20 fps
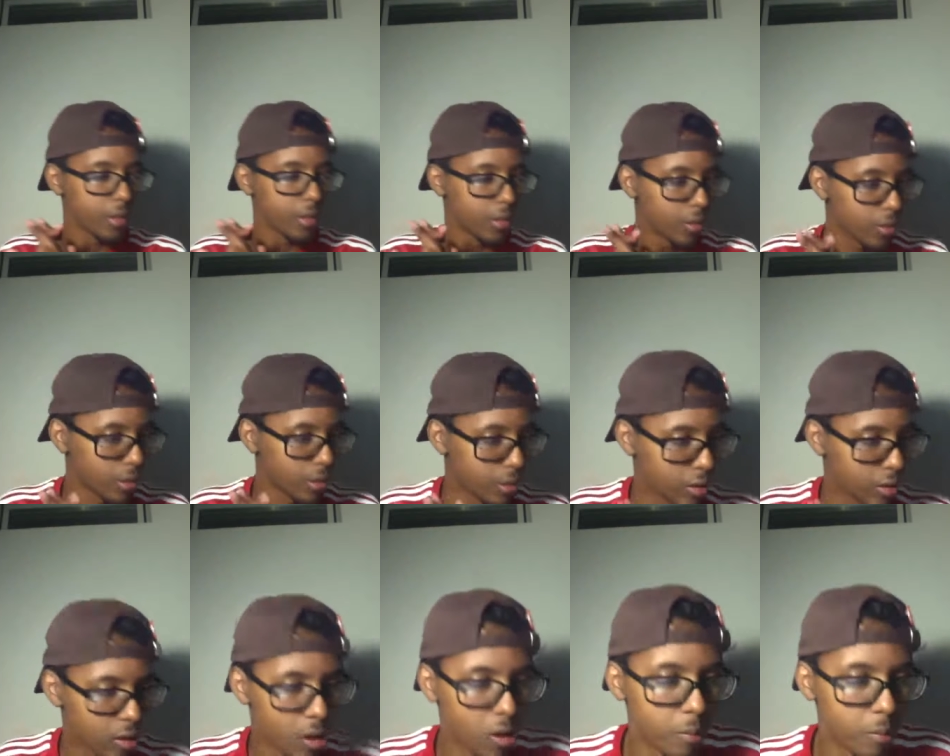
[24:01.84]
Long
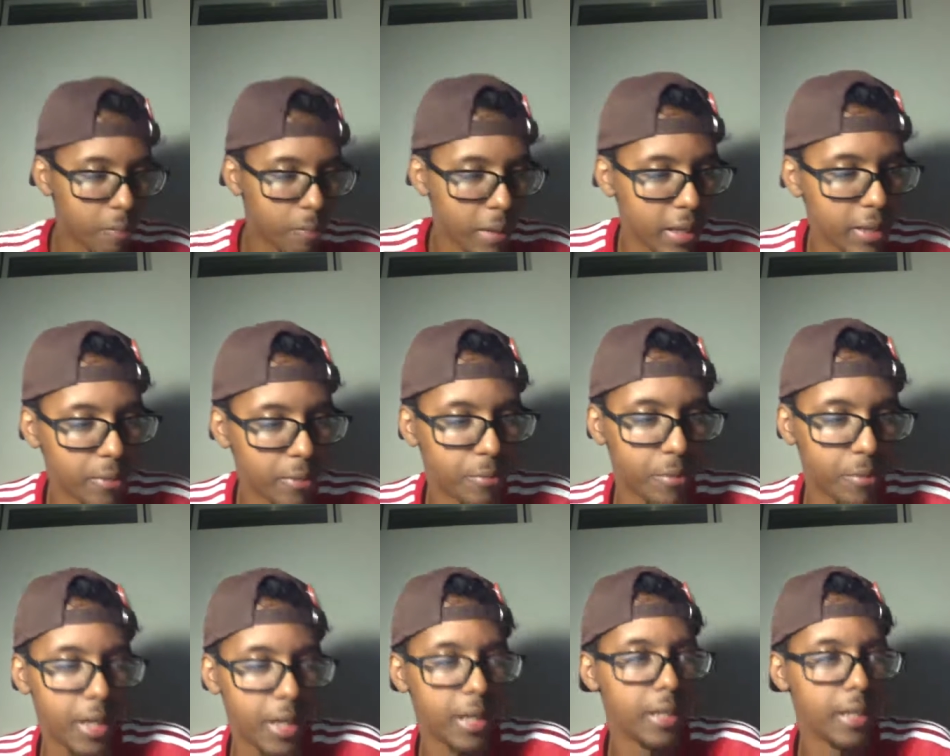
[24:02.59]
may it
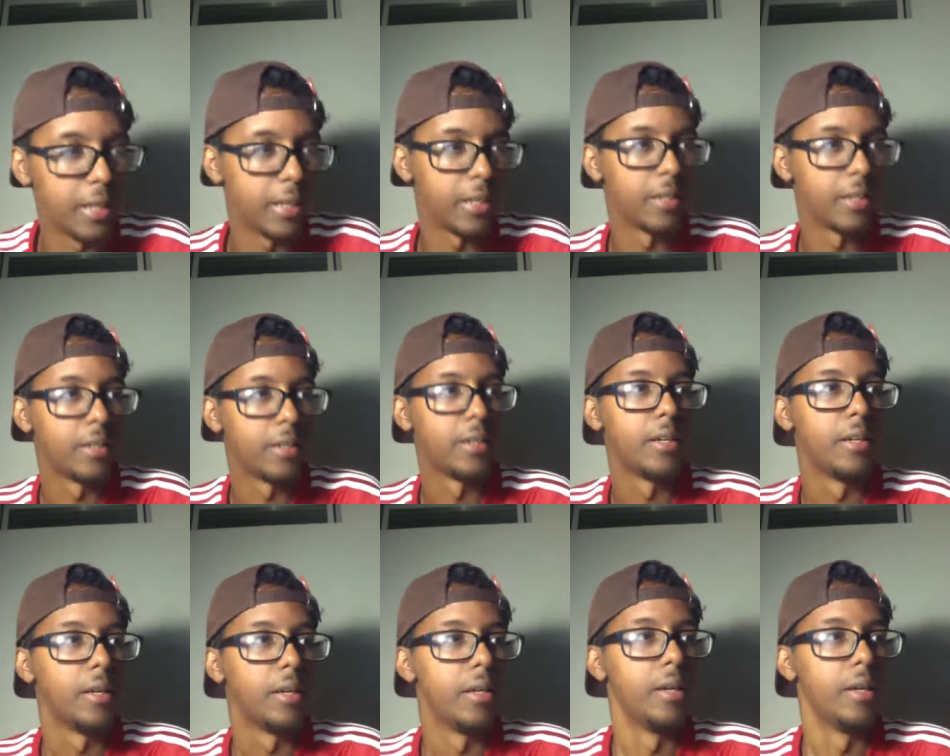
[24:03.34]
rain.
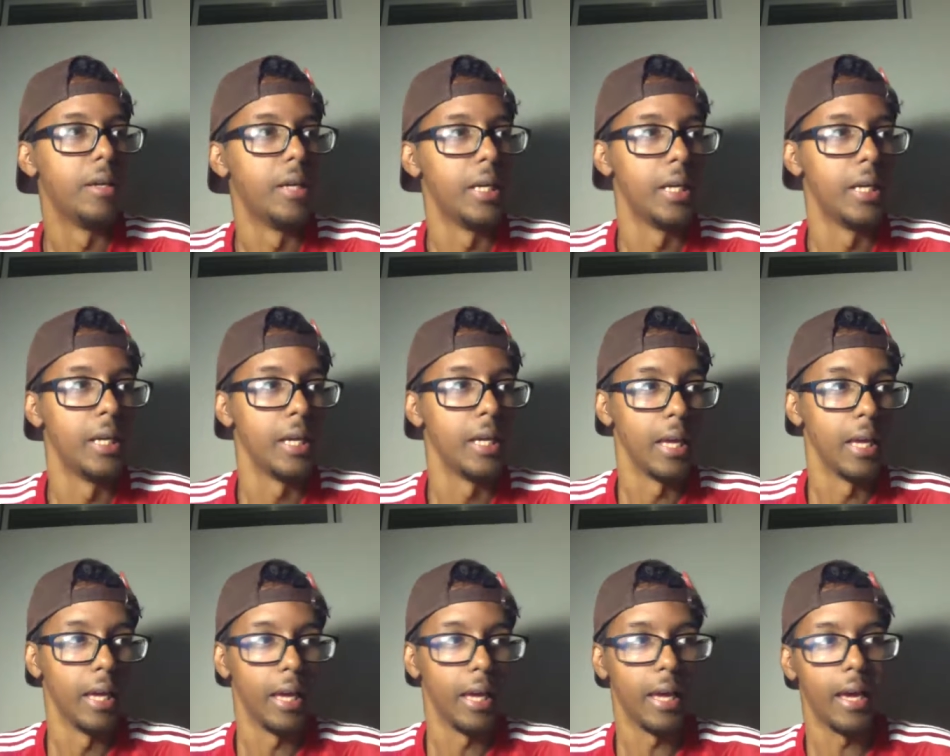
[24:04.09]

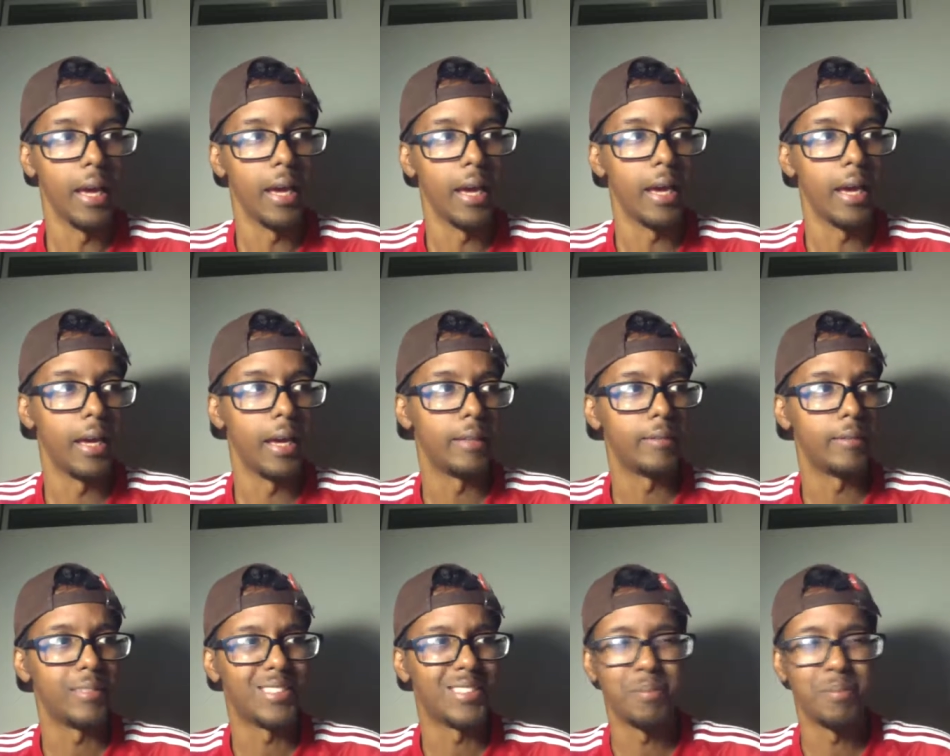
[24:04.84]
And
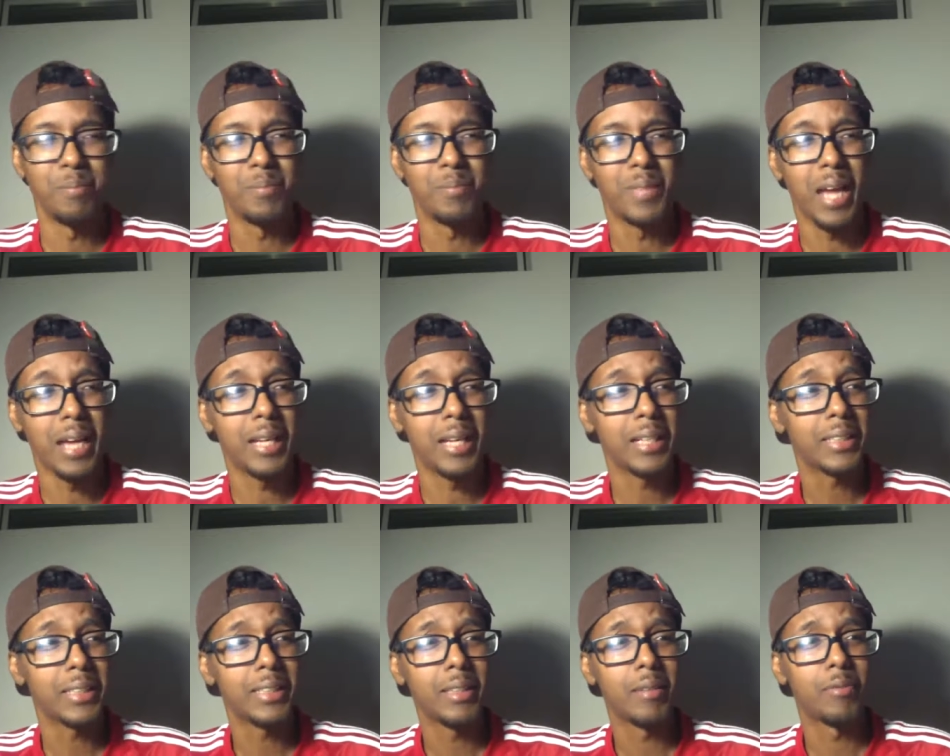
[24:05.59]
the I guess
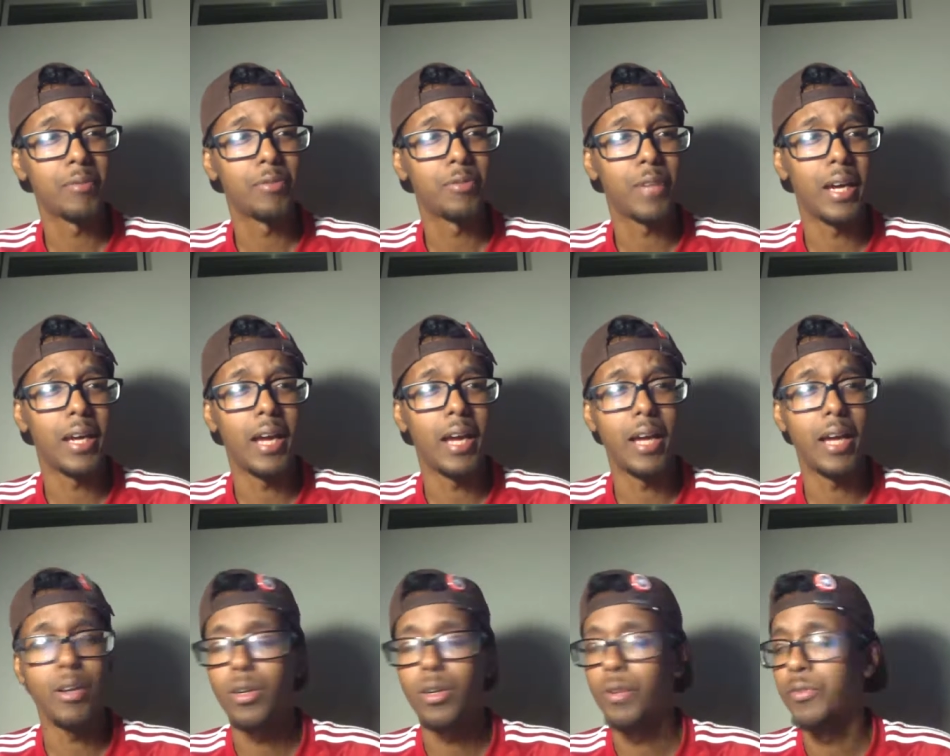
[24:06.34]
the I, I don't know if
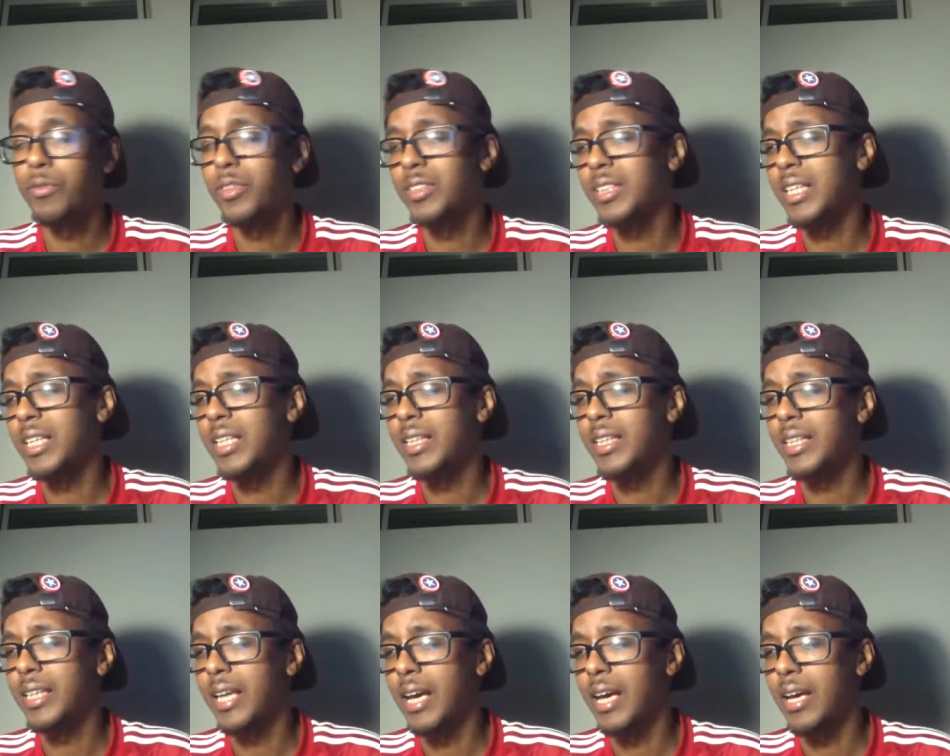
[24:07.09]
there's anything
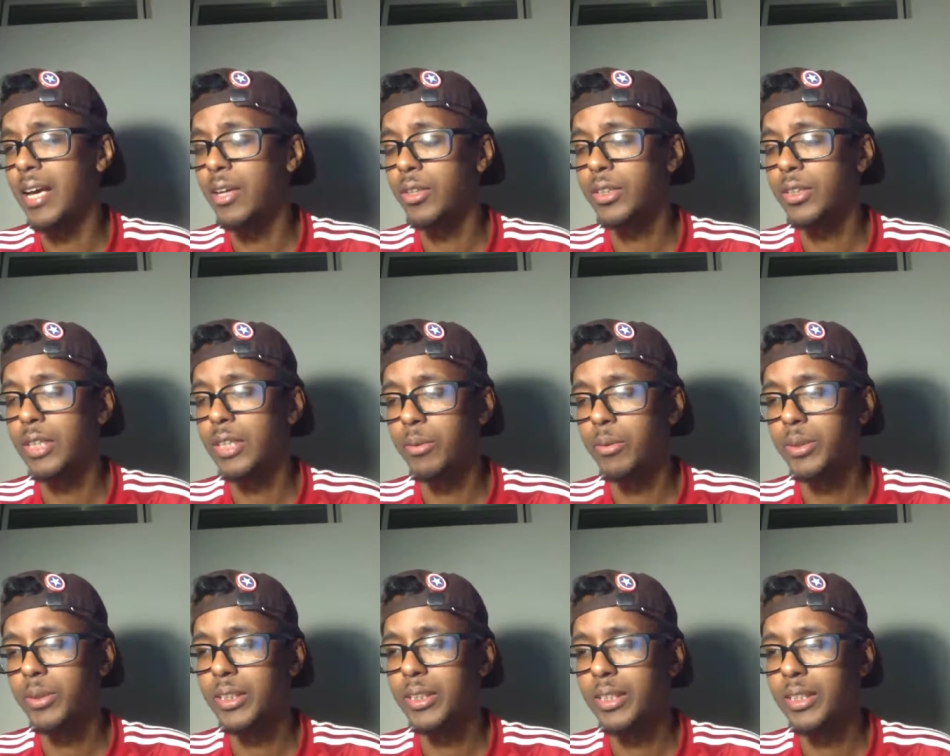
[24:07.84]
else that was in
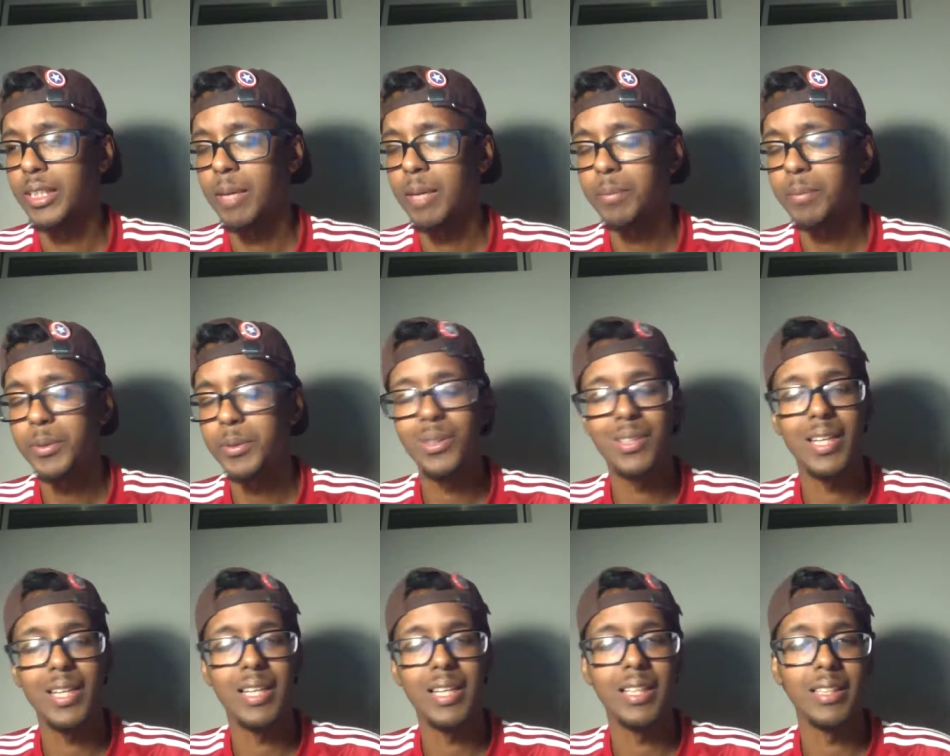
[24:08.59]
the episode I can
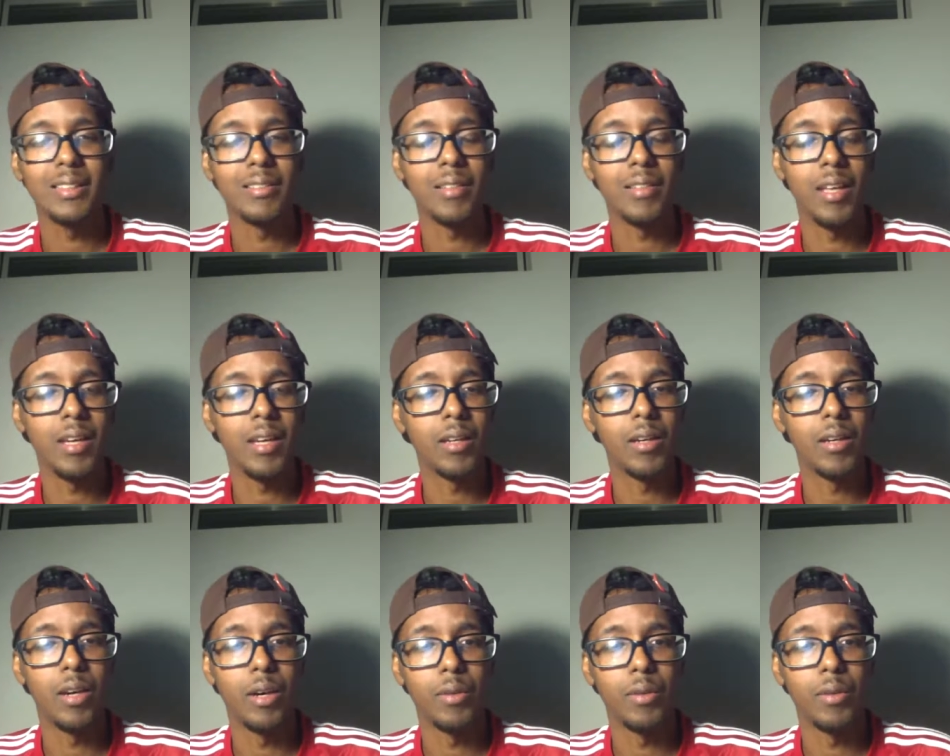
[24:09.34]
think of,